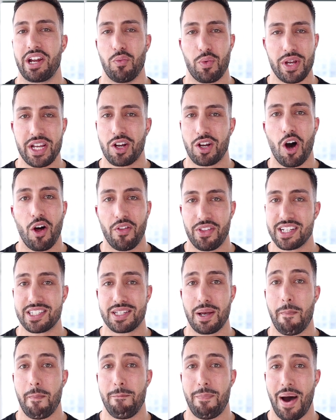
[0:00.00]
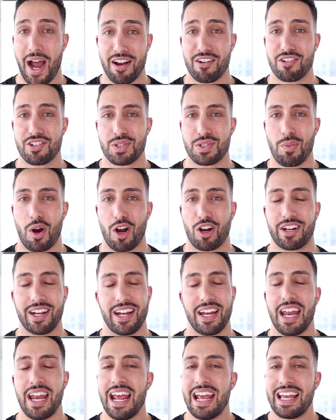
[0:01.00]
and we call this a buyer's
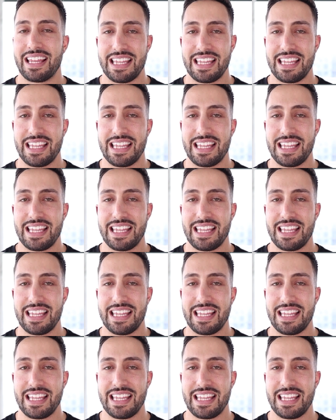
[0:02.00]
market.